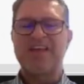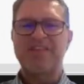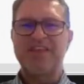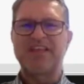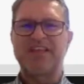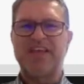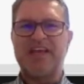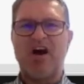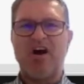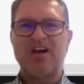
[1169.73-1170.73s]
I think
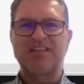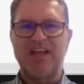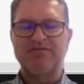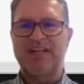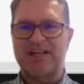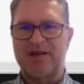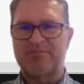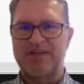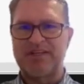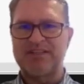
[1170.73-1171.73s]
there are definitely
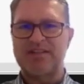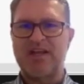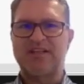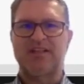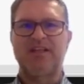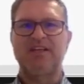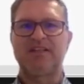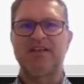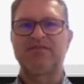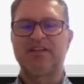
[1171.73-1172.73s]
companies that
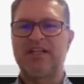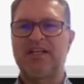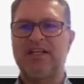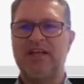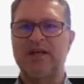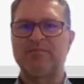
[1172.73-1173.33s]
definitely,